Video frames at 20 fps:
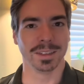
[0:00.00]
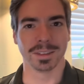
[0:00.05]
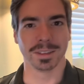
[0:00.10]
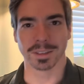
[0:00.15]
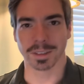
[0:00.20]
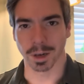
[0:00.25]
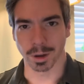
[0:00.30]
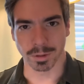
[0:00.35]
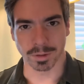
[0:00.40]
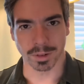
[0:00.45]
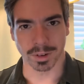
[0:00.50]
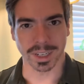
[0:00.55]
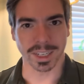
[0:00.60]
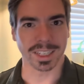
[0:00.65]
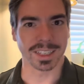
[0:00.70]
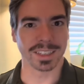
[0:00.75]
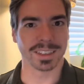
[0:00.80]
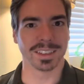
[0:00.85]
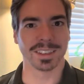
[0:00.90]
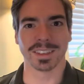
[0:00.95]
go for
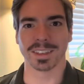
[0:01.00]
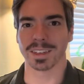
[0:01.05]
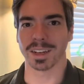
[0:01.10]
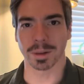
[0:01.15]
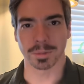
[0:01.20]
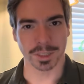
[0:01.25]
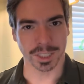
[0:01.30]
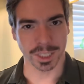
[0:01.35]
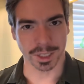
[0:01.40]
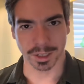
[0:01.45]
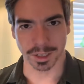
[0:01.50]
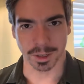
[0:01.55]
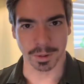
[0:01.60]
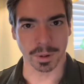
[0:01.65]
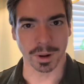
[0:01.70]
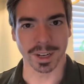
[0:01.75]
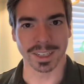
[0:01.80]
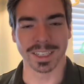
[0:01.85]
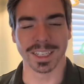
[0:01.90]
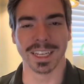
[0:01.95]
it, I'm cheering you
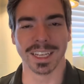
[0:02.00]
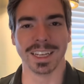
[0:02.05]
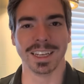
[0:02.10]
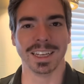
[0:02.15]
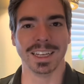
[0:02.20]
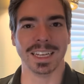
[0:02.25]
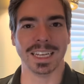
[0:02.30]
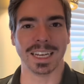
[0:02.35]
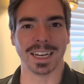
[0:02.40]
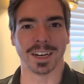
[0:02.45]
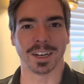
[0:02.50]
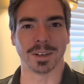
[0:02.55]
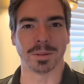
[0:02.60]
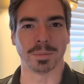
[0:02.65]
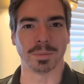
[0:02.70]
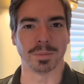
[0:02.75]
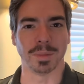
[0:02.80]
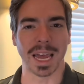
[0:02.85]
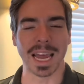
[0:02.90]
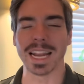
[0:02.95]
on.
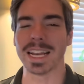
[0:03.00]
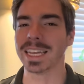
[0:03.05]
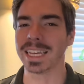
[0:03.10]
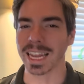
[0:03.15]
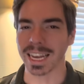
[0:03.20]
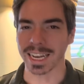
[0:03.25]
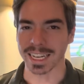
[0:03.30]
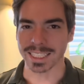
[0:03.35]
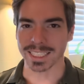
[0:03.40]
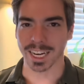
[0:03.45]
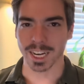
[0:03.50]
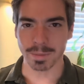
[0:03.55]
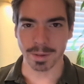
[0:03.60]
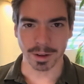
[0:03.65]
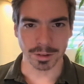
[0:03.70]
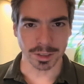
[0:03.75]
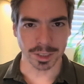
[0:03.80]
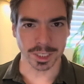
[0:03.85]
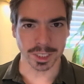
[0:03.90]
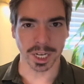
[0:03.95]
And again, it's not
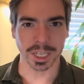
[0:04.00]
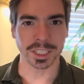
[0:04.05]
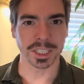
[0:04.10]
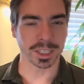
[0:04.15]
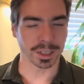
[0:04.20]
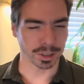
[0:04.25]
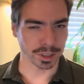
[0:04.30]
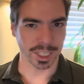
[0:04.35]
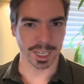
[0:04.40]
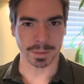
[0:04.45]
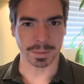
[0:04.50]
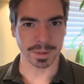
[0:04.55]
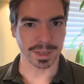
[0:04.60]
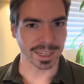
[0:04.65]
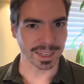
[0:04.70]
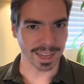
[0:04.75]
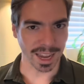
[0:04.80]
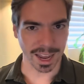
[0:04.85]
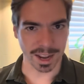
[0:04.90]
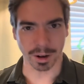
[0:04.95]
about judging or
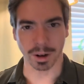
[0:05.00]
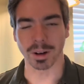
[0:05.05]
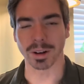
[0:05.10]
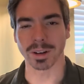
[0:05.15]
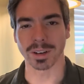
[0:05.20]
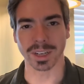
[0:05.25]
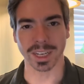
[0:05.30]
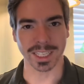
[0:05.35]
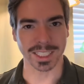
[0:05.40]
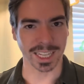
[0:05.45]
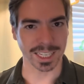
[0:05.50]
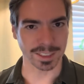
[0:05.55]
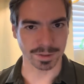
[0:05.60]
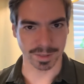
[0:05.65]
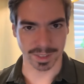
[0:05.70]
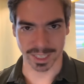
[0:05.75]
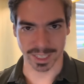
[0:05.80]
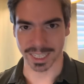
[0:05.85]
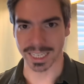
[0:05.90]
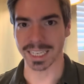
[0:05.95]
shaming at all, because that's
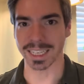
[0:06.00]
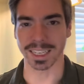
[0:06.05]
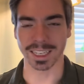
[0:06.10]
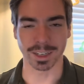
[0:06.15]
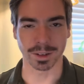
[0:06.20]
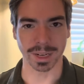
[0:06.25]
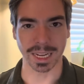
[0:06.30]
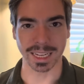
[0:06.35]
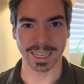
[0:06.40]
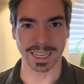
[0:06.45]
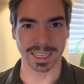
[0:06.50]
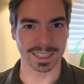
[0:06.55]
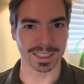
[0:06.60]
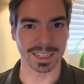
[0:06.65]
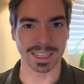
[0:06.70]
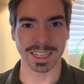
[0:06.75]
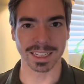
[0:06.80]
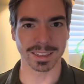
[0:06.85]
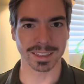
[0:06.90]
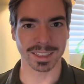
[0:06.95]
very,
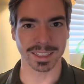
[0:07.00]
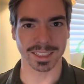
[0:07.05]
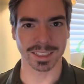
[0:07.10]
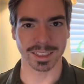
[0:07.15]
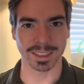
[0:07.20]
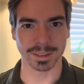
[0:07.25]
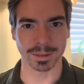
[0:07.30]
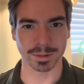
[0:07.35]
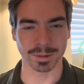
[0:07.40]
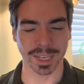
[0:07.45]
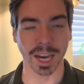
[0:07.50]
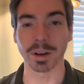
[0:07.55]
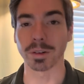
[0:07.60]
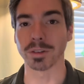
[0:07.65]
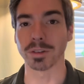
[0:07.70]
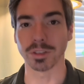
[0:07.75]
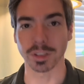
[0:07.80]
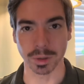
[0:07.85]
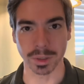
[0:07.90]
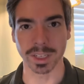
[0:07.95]

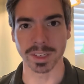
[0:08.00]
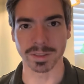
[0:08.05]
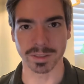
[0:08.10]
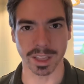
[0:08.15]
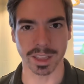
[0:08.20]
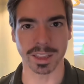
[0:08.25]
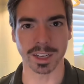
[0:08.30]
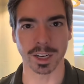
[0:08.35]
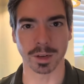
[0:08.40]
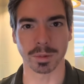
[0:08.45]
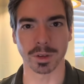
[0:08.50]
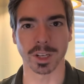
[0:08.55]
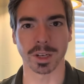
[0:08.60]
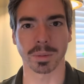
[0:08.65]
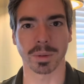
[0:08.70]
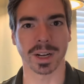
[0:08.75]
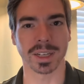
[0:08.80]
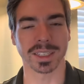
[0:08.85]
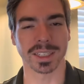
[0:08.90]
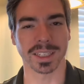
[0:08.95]
counterintuitive to the therapeutic
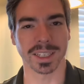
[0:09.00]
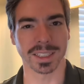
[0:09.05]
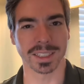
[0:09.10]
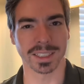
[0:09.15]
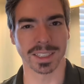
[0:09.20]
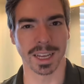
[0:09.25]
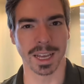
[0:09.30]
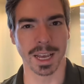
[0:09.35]
process.